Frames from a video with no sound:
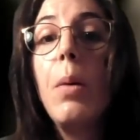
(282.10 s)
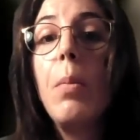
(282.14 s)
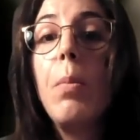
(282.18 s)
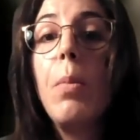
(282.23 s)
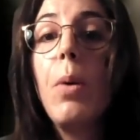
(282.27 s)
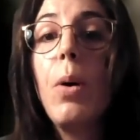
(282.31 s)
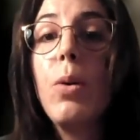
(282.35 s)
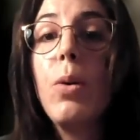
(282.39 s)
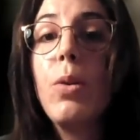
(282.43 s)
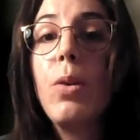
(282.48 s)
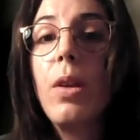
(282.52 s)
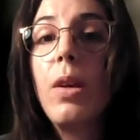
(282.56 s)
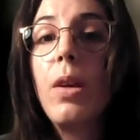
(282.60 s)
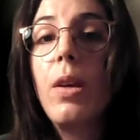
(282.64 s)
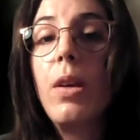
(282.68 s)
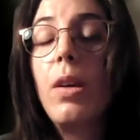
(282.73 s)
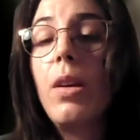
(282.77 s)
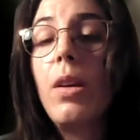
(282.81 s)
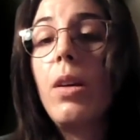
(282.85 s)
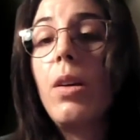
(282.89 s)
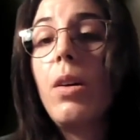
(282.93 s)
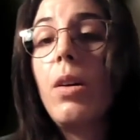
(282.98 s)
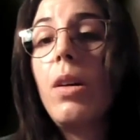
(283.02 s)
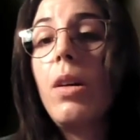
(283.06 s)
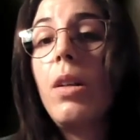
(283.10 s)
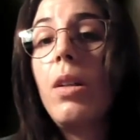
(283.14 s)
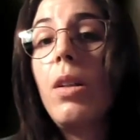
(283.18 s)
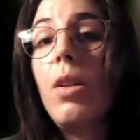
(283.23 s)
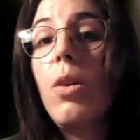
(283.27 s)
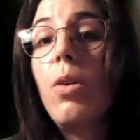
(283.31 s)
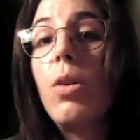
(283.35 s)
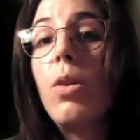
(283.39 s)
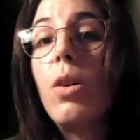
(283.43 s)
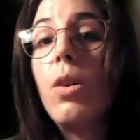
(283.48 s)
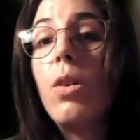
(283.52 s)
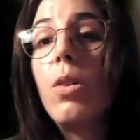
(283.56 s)
both
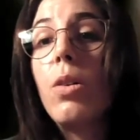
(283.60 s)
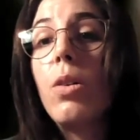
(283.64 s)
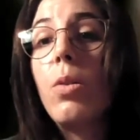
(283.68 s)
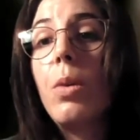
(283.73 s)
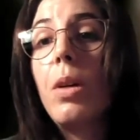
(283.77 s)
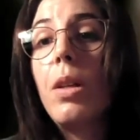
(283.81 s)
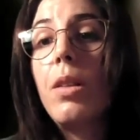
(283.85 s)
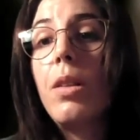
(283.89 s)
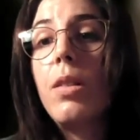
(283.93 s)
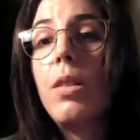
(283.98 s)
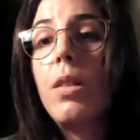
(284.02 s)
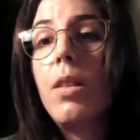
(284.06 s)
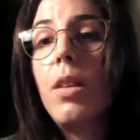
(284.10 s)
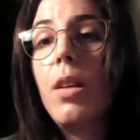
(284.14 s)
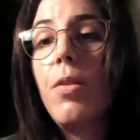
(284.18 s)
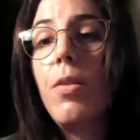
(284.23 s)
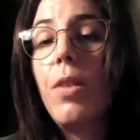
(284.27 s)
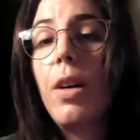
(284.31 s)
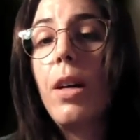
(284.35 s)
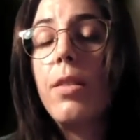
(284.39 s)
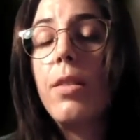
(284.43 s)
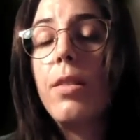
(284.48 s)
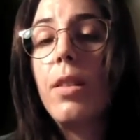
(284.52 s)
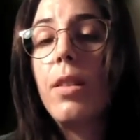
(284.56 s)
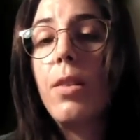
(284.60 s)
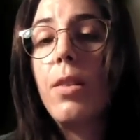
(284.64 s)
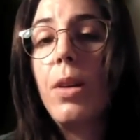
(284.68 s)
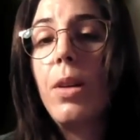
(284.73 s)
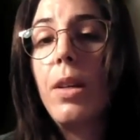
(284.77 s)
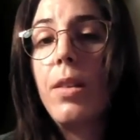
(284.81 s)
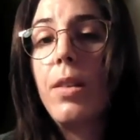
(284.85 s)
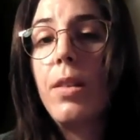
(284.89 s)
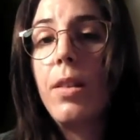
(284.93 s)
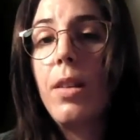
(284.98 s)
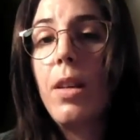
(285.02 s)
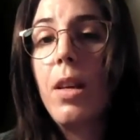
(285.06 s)
with
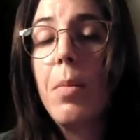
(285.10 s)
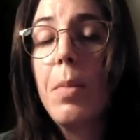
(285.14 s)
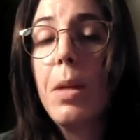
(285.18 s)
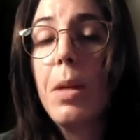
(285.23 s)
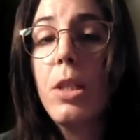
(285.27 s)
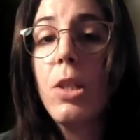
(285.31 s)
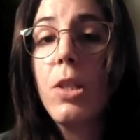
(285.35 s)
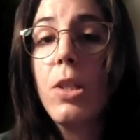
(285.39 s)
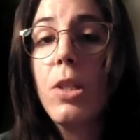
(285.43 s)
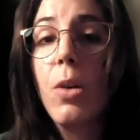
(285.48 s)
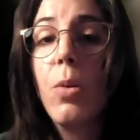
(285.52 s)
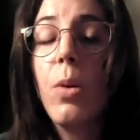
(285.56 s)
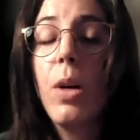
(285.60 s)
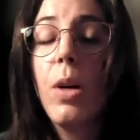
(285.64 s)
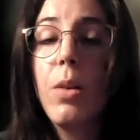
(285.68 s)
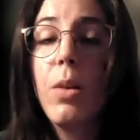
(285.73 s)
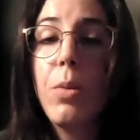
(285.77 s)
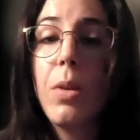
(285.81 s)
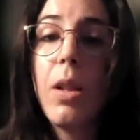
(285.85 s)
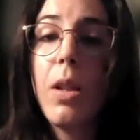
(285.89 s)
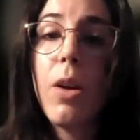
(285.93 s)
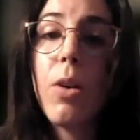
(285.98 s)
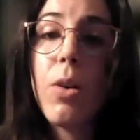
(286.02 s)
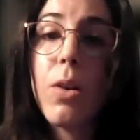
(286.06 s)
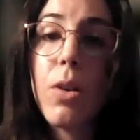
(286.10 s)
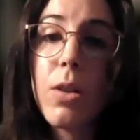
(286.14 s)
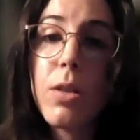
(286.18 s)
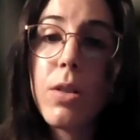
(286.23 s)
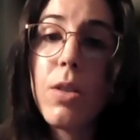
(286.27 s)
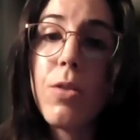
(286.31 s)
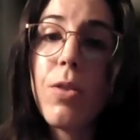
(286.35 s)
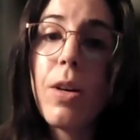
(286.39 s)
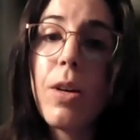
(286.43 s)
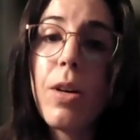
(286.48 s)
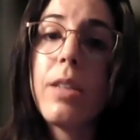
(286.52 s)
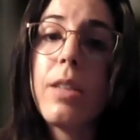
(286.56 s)
images acquired with low-cost
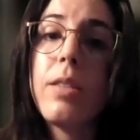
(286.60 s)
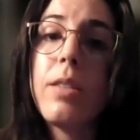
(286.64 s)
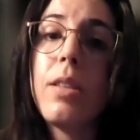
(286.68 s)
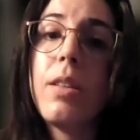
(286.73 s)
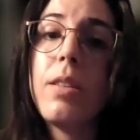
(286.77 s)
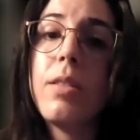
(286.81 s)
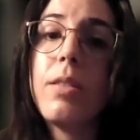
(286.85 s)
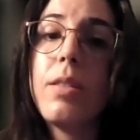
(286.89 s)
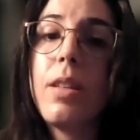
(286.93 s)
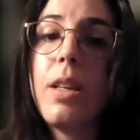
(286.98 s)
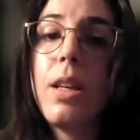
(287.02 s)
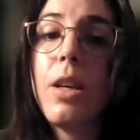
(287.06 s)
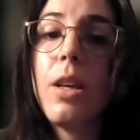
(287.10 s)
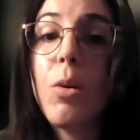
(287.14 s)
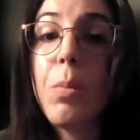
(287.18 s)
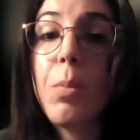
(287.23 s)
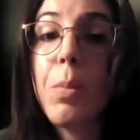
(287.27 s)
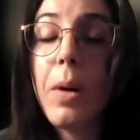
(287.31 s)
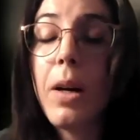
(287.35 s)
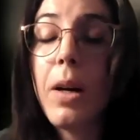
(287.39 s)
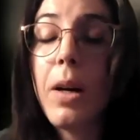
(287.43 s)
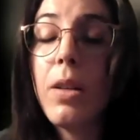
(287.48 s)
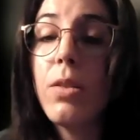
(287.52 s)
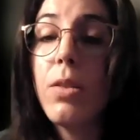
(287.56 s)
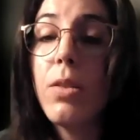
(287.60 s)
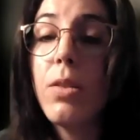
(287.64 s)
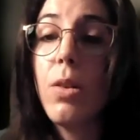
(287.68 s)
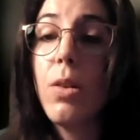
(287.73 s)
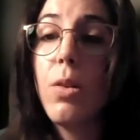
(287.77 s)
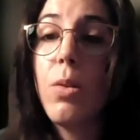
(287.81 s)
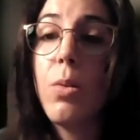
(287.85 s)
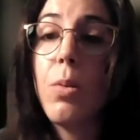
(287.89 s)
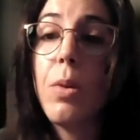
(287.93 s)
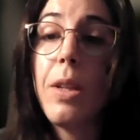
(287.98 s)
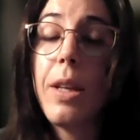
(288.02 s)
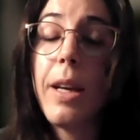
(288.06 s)
devices in
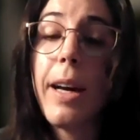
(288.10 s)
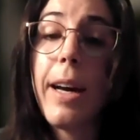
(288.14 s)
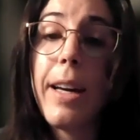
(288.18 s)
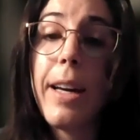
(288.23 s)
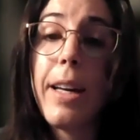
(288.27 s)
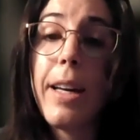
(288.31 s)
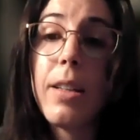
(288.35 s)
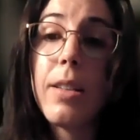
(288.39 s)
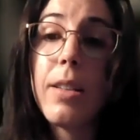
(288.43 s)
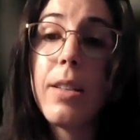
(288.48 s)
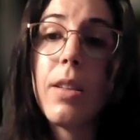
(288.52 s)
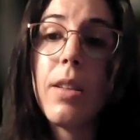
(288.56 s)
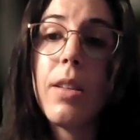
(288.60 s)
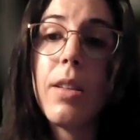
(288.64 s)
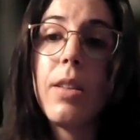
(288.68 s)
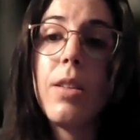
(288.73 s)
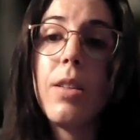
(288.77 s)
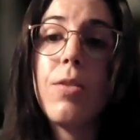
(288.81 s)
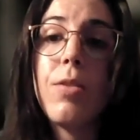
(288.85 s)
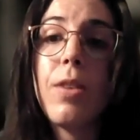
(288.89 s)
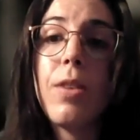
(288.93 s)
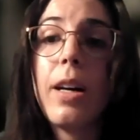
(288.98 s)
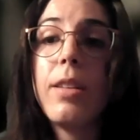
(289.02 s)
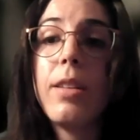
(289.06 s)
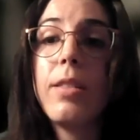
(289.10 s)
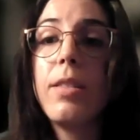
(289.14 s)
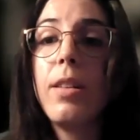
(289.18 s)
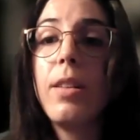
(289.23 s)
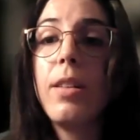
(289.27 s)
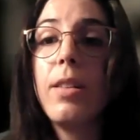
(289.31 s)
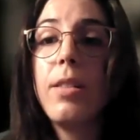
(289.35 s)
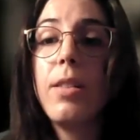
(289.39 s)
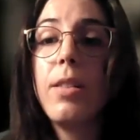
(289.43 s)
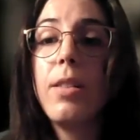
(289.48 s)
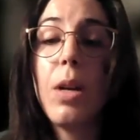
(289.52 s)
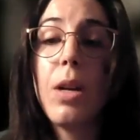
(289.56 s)
comparison with the high-end device
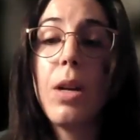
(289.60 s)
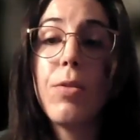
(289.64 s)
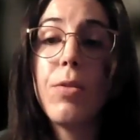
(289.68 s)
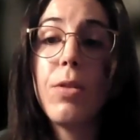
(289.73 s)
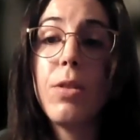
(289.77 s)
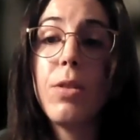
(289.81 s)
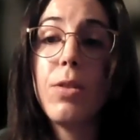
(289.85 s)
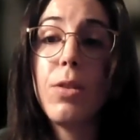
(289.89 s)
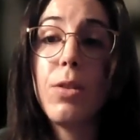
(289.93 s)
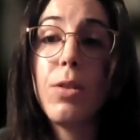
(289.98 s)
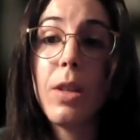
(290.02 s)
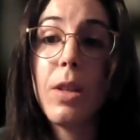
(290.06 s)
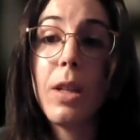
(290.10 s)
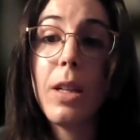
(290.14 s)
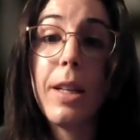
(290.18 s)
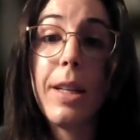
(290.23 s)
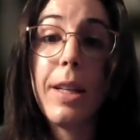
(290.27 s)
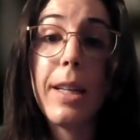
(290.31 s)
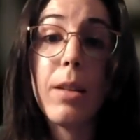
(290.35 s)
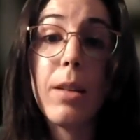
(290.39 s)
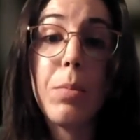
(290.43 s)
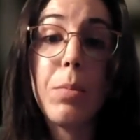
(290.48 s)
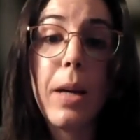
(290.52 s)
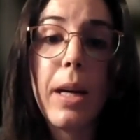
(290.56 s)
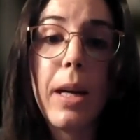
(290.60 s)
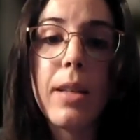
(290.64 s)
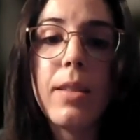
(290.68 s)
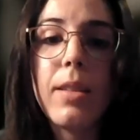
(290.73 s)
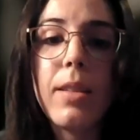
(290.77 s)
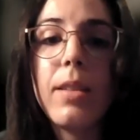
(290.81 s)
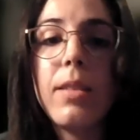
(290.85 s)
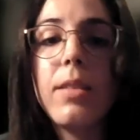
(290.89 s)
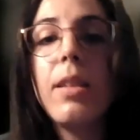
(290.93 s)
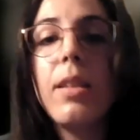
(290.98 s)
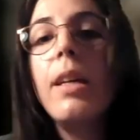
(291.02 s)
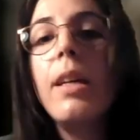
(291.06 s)
that's a reference used in clinical
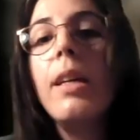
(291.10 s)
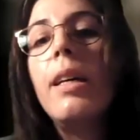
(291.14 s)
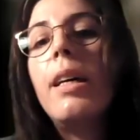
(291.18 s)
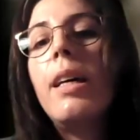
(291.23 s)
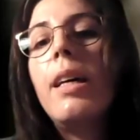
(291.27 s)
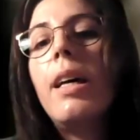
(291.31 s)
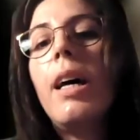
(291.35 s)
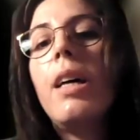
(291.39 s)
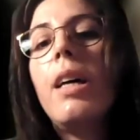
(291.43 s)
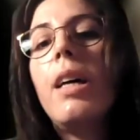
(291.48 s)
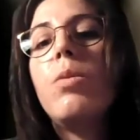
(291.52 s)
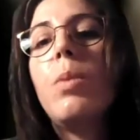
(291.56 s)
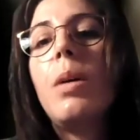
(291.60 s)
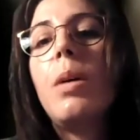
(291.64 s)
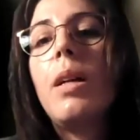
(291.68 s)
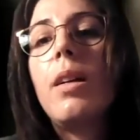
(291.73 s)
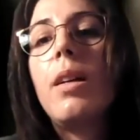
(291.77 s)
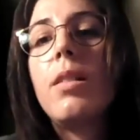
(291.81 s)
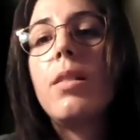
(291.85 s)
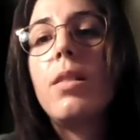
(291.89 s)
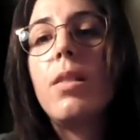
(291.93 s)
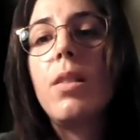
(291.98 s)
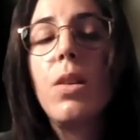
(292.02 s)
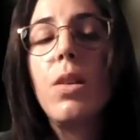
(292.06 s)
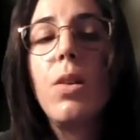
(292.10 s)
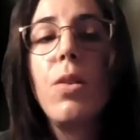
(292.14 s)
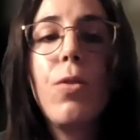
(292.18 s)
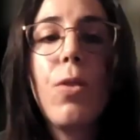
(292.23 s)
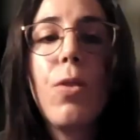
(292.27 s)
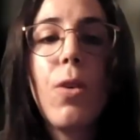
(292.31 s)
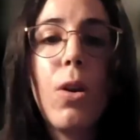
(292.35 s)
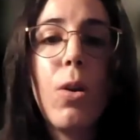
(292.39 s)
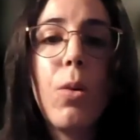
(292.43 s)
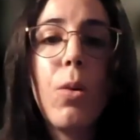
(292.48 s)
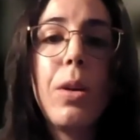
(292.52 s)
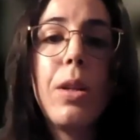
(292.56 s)
practice, as well as
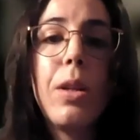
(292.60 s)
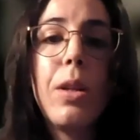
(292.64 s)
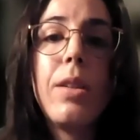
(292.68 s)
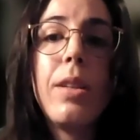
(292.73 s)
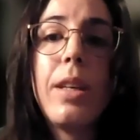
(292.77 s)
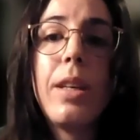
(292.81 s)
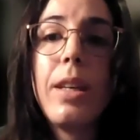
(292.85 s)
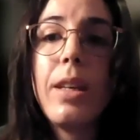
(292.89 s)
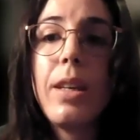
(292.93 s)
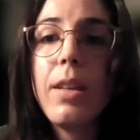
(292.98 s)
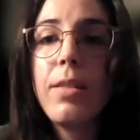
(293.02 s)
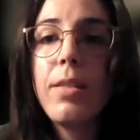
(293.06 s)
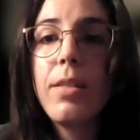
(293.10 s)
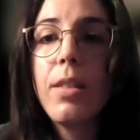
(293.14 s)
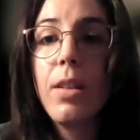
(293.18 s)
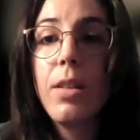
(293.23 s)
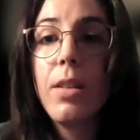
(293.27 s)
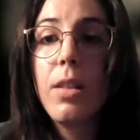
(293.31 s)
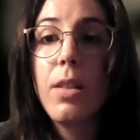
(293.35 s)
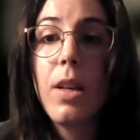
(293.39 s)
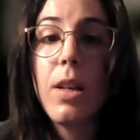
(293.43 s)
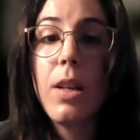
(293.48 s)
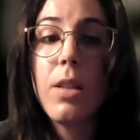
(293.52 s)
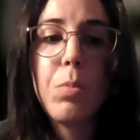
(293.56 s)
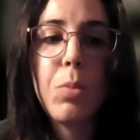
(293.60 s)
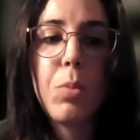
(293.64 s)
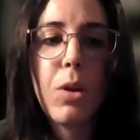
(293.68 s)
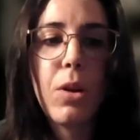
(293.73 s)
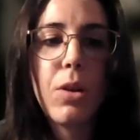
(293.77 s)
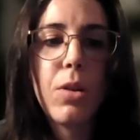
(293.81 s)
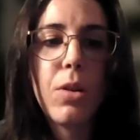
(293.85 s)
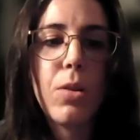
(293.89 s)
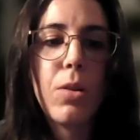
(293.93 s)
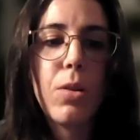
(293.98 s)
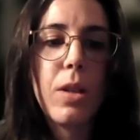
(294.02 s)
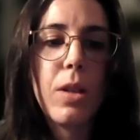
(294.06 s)
following the standardized
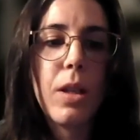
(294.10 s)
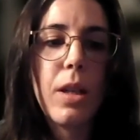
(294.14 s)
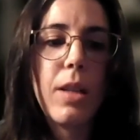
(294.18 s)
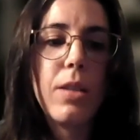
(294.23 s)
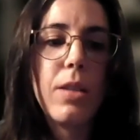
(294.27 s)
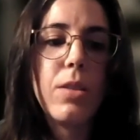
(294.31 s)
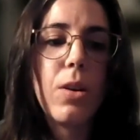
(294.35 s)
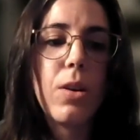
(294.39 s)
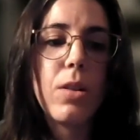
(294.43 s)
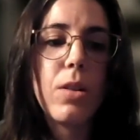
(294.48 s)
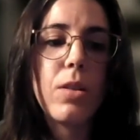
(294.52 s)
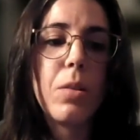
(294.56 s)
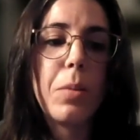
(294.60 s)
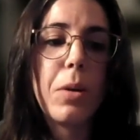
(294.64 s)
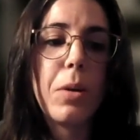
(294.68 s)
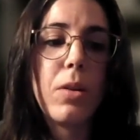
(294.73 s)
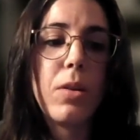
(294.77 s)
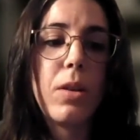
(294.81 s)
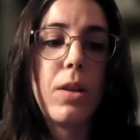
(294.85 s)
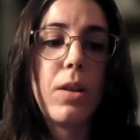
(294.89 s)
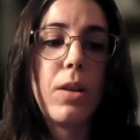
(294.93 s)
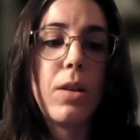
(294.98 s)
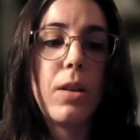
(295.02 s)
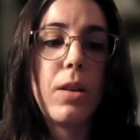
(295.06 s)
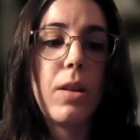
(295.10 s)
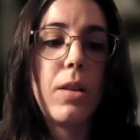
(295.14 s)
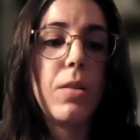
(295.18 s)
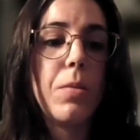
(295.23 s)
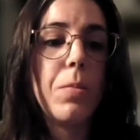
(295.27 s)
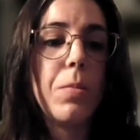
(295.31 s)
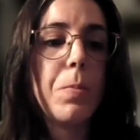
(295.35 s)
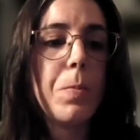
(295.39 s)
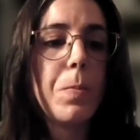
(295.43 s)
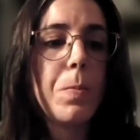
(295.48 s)
protocol that I talked about earlier.